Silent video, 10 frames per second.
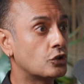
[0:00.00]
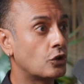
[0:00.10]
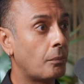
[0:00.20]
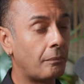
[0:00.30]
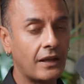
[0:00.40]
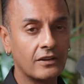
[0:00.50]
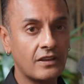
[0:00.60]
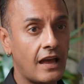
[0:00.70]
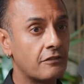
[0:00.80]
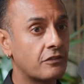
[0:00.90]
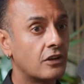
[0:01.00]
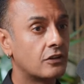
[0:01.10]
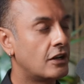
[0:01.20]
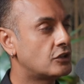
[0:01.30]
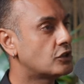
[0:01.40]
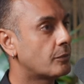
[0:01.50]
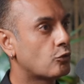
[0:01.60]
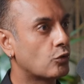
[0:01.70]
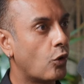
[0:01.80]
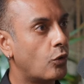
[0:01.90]
You know, players have relationships
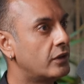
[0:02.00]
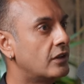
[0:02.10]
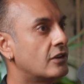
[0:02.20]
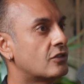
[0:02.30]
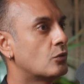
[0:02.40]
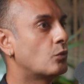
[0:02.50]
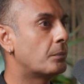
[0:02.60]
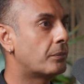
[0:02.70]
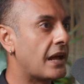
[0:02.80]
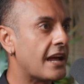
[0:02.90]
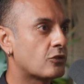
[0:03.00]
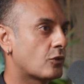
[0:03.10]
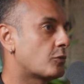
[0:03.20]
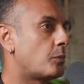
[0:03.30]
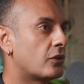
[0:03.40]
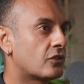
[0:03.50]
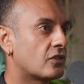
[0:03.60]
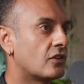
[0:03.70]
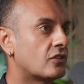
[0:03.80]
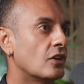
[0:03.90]
with owners, with brands, with
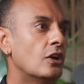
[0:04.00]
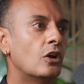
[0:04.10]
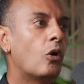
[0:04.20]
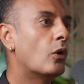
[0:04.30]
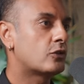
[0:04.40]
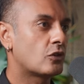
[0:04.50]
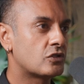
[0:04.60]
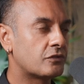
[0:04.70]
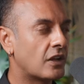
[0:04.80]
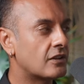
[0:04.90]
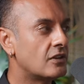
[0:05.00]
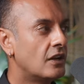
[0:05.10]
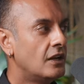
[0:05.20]
sponsors, all sorts of things.